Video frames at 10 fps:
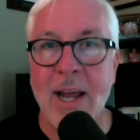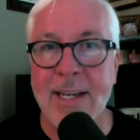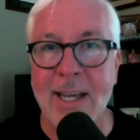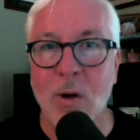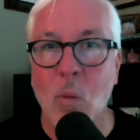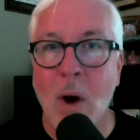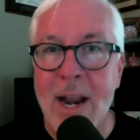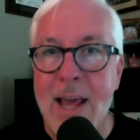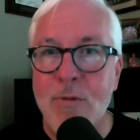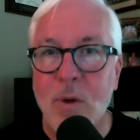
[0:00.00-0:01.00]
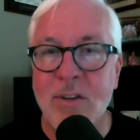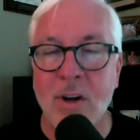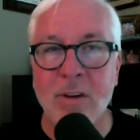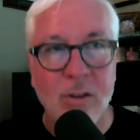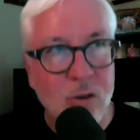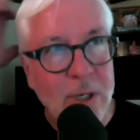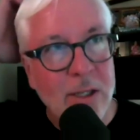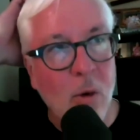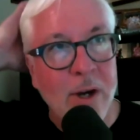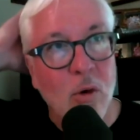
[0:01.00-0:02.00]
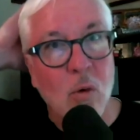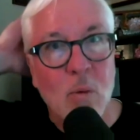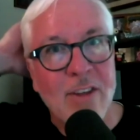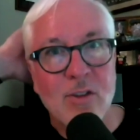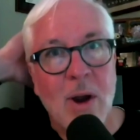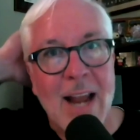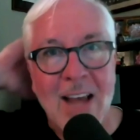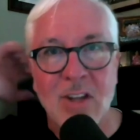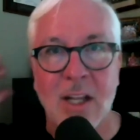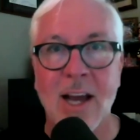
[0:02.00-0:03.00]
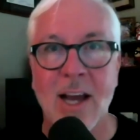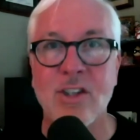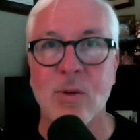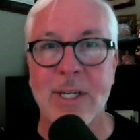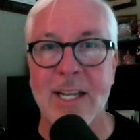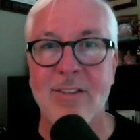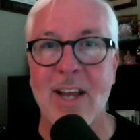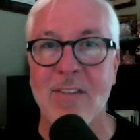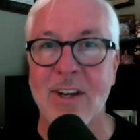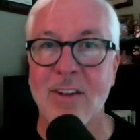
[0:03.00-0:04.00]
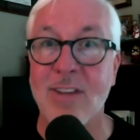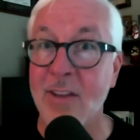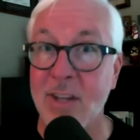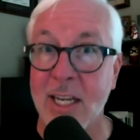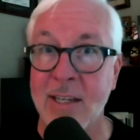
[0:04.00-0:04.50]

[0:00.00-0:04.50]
idea. What if we start to treat going to a restaurant as a luxury instead of a necessity?